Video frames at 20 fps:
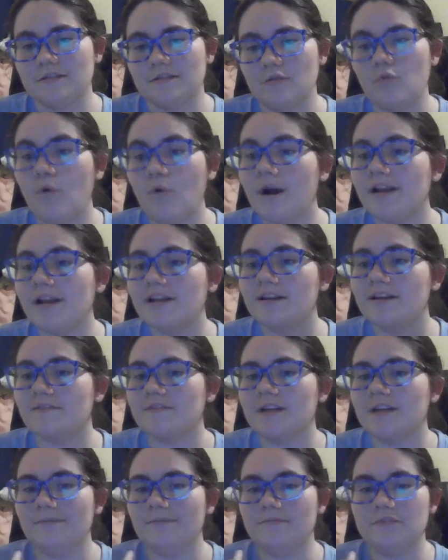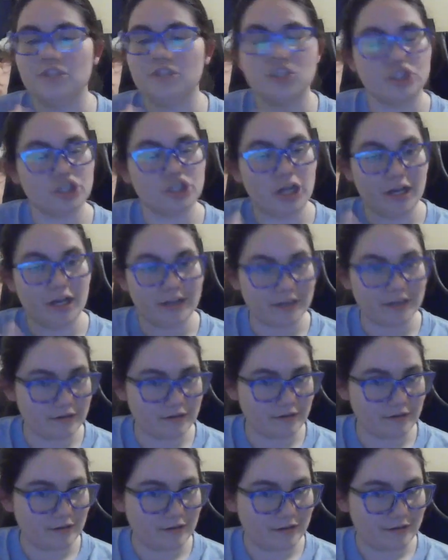quite enough time to
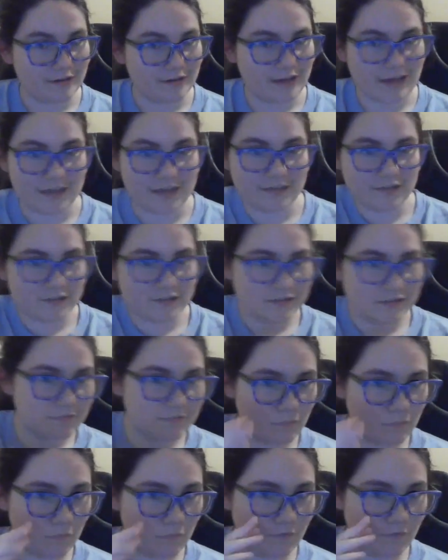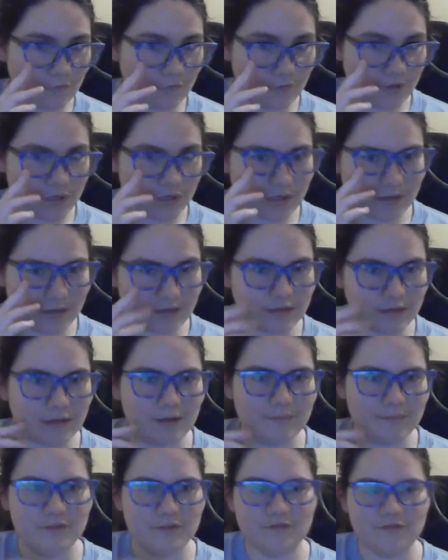shine as Wolverine,
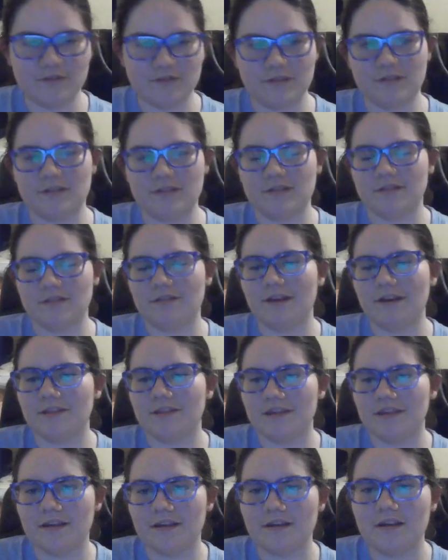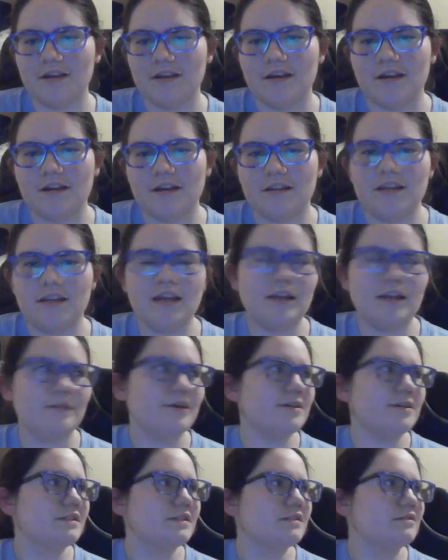and do his thing. So I think the
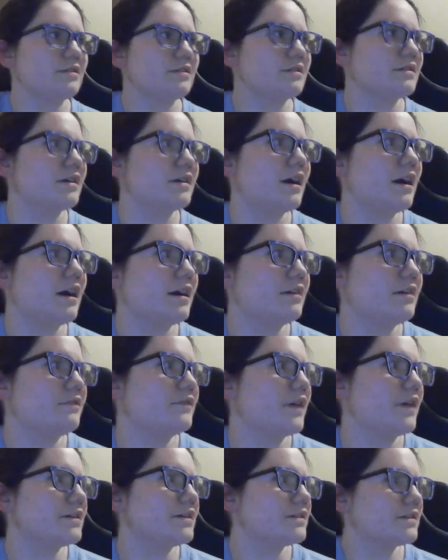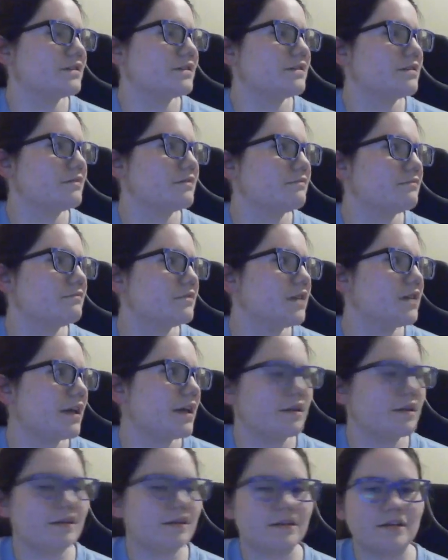animated series kind of has to
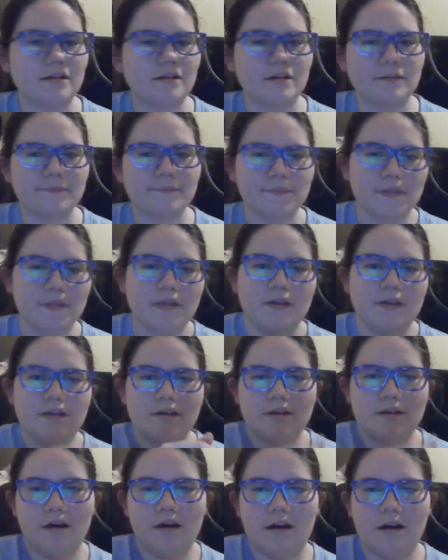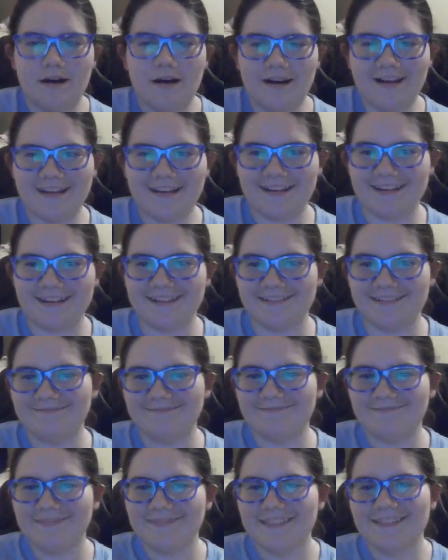take it here.
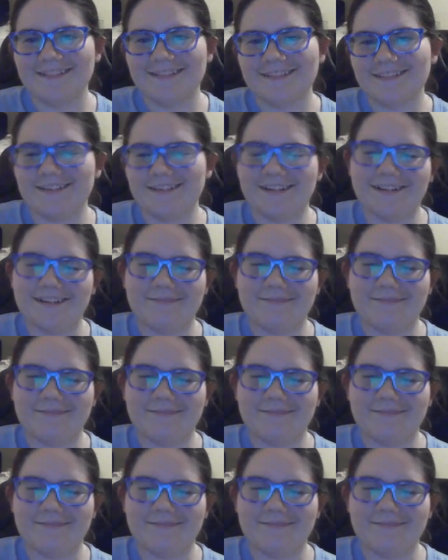So yeah.